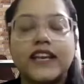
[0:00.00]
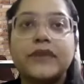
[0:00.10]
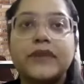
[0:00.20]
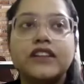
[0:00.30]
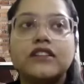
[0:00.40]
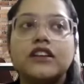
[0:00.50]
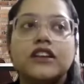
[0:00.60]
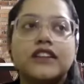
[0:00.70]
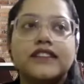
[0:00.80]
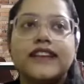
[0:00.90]
I mean,
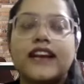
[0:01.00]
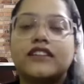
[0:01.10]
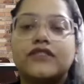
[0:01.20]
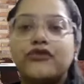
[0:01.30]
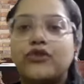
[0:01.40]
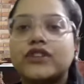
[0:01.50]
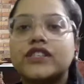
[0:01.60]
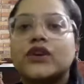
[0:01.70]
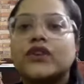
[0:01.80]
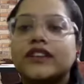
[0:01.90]
that
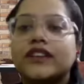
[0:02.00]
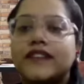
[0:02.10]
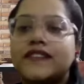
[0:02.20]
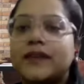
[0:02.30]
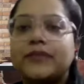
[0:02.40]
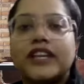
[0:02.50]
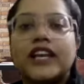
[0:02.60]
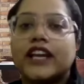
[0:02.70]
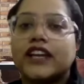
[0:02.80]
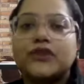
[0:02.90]
focusing on the concepting,
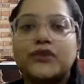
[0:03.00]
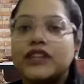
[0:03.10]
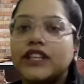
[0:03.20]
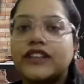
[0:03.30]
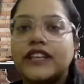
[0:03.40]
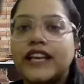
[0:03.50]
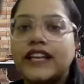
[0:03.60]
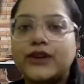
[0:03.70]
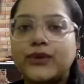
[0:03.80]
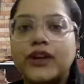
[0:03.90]
I can totally relate
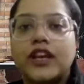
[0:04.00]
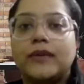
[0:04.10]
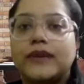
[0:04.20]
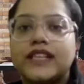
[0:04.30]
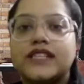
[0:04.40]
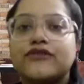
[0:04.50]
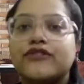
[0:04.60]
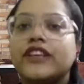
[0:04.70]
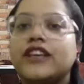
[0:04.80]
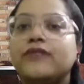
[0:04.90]
to, because if we
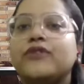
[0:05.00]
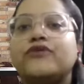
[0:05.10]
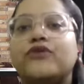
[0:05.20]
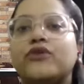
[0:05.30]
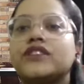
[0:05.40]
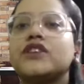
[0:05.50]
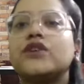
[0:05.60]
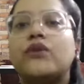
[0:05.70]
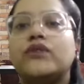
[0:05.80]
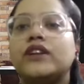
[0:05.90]
keep on focusing
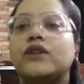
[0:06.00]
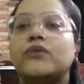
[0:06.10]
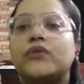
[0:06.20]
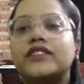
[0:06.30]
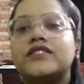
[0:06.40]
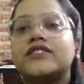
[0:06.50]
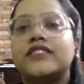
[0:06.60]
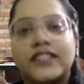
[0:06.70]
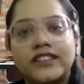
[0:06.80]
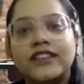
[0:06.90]
only on what's
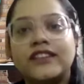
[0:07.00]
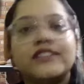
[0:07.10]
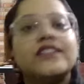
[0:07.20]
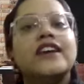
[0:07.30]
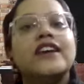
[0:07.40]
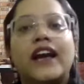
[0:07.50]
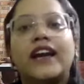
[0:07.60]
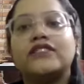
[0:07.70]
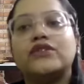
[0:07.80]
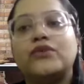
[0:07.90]
written there
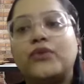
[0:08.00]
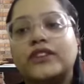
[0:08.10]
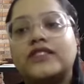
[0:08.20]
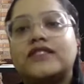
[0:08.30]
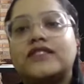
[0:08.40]
and what